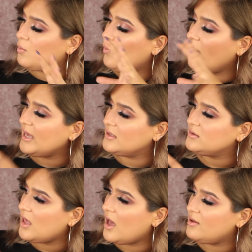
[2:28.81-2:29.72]
What I
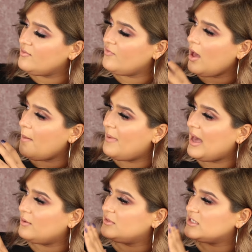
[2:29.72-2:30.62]
love
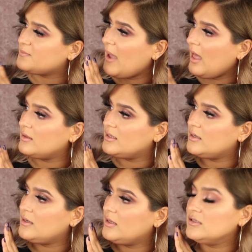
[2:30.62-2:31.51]
about this
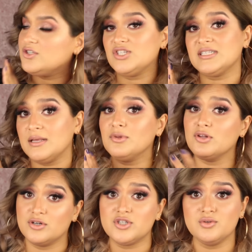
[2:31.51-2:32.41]
palette,
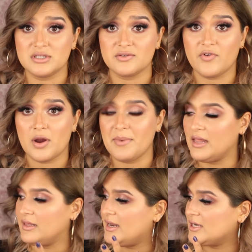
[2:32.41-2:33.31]
similar to the Safari
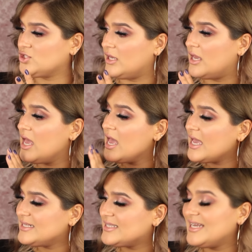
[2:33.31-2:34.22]
palette actually, actually,
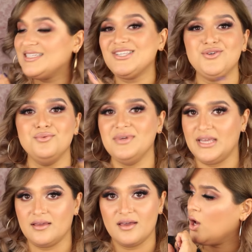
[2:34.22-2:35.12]
is that it's
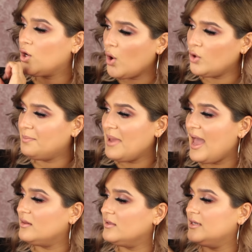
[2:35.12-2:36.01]
unique. Gold
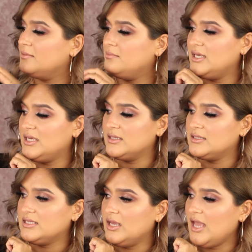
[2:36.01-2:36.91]
palette
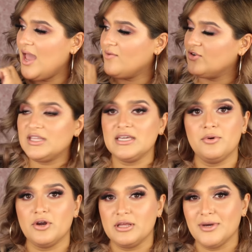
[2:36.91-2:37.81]
means everything
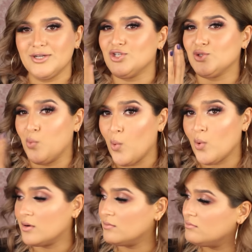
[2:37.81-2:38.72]
pretty much is
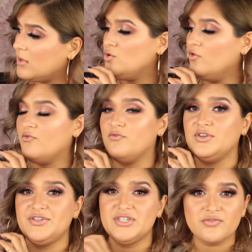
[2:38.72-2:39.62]
warm. You have
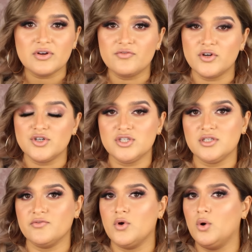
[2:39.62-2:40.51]
different versions
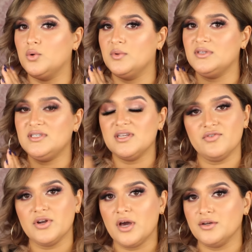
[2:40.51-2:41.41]
of gold with
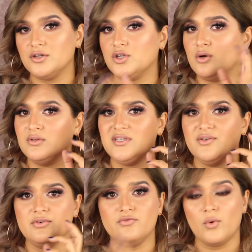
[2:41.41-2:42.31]
different undertones,
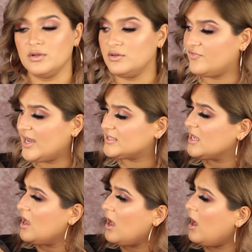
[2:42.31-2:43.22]
different foiled effects.
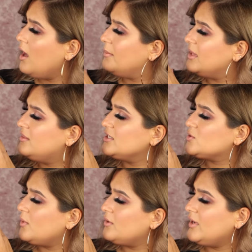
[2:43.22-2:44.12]
Um,
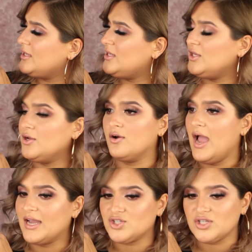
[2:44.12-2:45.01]
this one right here
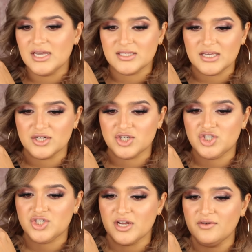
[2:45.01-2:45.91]
actually has like a
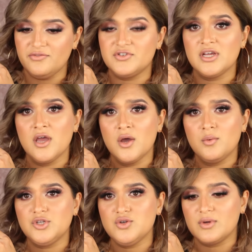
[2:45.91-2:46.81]
shift,
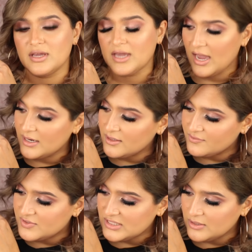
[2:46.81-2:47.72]
which you can kind
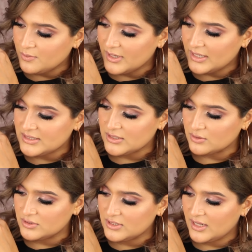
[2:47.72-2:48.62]
of see when I
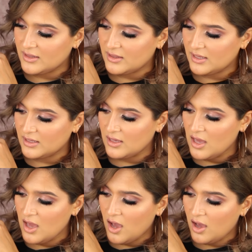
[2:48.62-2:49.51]
tilt it, I think,
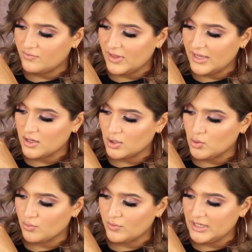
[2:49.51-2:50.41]
of like a
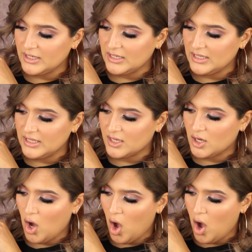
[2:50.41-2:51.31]
greeny
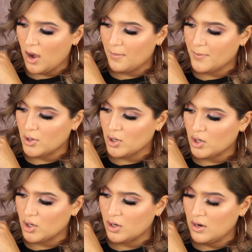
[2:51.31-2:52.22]

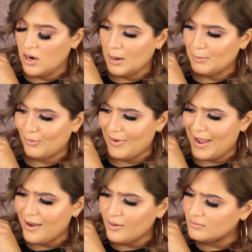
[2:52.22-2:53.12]
copper
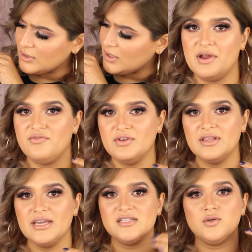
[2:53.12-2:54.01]
brown. I feel
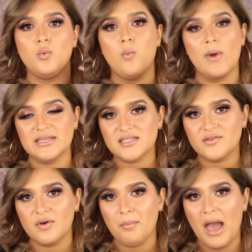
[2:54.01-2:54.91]
like it's a waste
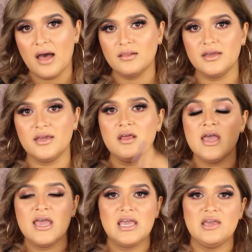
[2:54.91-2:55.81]
of a palette
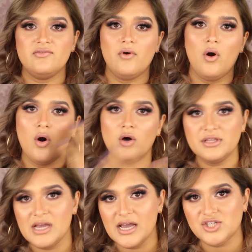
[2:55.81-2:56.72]
if all
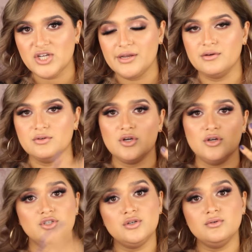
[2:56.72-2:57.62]
the eyeshadows
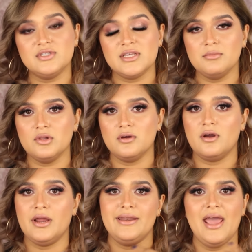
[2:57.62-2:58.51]
are too similar
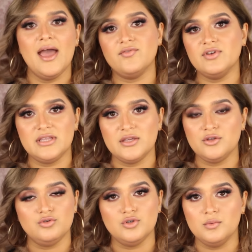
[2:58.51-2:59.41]
and everything
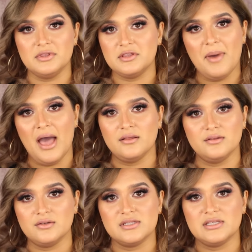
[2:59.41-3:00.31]
you do with the palette
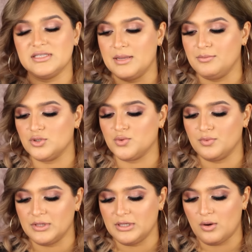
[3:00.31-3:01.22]
looks the same. There's
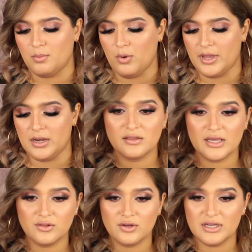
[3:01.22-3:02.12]
really no point.
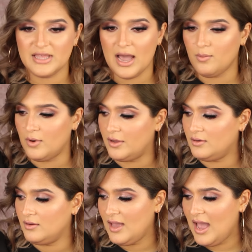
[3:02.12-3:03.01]
Like look at that
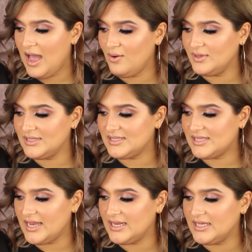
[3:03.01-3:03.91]
one. How
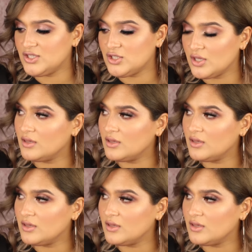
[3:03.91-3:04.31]
insane. It's